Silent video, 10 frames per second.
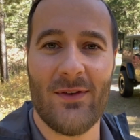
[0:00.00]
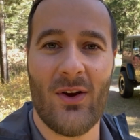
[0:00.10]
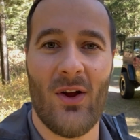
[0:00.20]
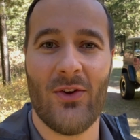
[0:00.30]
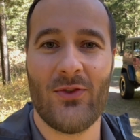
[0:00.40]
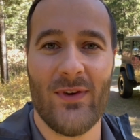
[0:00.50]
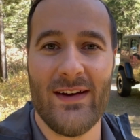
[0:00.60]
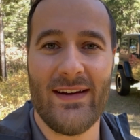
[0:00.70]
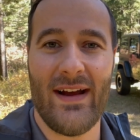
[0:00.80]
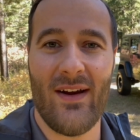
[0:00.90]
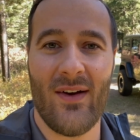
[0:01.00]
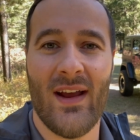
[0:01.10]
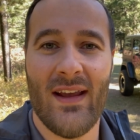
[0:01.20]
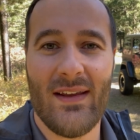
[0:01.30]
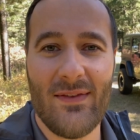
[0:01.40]
an all-terrain tire,
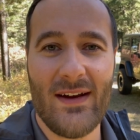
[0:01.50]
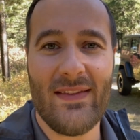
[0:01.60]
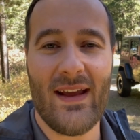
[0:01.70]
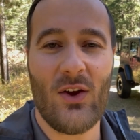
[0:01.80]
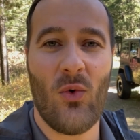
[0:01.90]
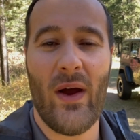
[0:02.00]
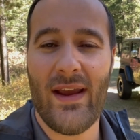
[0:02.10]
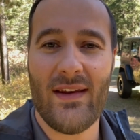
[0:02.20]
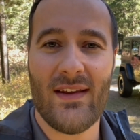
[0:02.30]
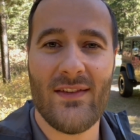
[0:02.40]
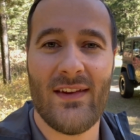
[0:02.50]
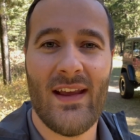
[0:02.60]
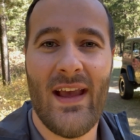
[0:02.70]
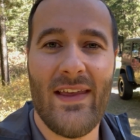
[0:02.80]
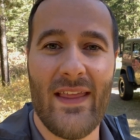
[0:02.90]
giving it that quietness
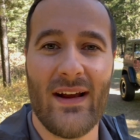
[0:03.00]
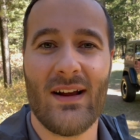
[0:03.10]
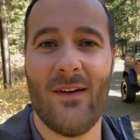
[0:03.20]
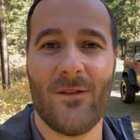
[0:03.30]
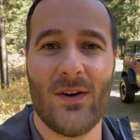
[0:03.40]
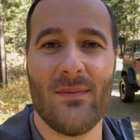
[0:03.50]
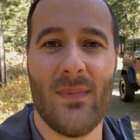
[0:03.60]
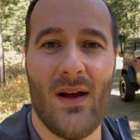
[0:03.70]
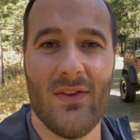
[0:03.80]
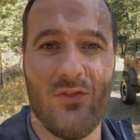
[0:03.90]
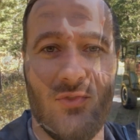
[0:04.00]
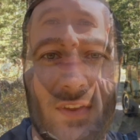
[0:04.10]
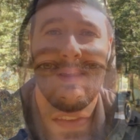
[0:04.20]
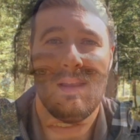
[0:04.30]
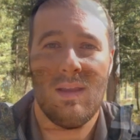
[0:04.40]
and that comfort on the
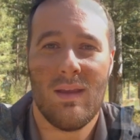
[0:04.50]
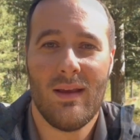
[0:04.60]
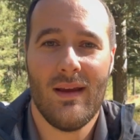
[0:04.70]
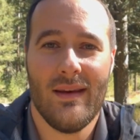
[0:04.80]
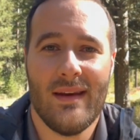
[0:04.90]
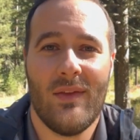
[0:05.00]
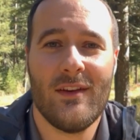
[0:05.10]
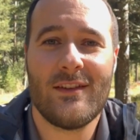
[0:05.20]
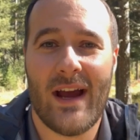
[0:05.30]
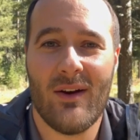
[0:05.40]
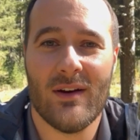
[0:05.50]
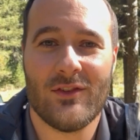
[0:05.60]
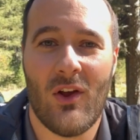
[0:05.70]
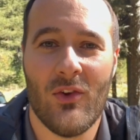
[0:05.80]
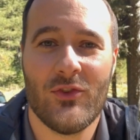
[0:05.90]
streets. Now, this tire
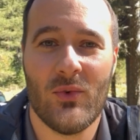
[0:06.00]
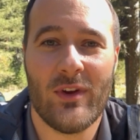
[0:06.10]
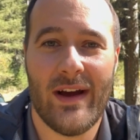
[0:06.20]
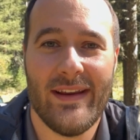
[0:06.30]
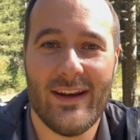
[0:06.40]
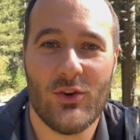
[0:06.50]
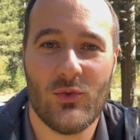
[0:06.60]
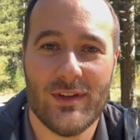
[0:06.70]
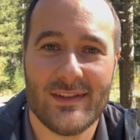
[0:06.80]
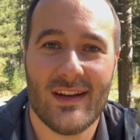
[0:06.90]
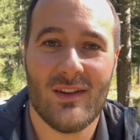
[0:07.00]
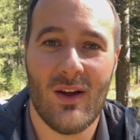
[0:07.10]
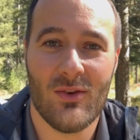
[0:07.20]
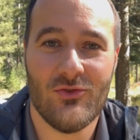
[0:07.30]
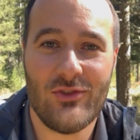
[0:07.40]
has also got increased
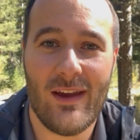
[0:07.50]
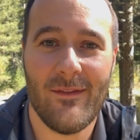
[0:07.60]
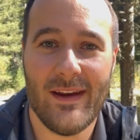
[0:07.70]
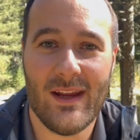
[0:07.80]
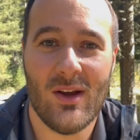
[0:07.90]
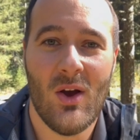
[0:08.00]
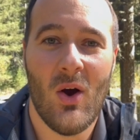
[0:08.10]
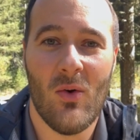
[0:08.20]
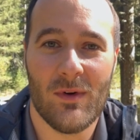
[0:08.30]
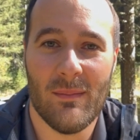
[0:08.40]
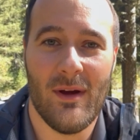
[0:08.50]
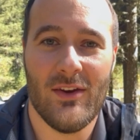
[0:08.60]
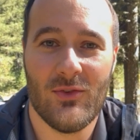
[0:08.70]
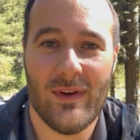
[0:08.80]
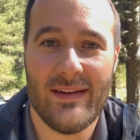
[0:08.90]
longevity over a
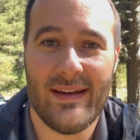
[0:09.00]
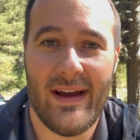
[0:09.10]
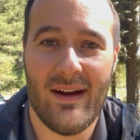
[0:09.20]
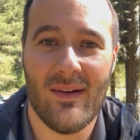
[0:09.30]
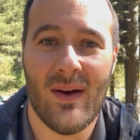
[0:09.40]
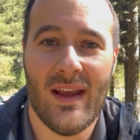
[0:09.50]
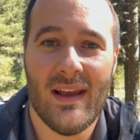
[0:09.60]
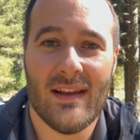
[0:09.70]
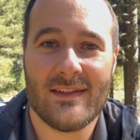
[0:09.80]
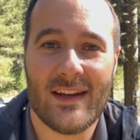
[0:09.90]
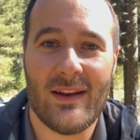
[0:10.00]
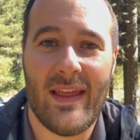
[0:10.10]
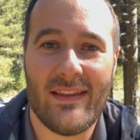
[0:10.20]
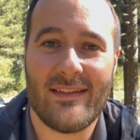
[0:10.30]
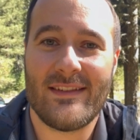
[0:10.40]
mud terrain tire. Instead of that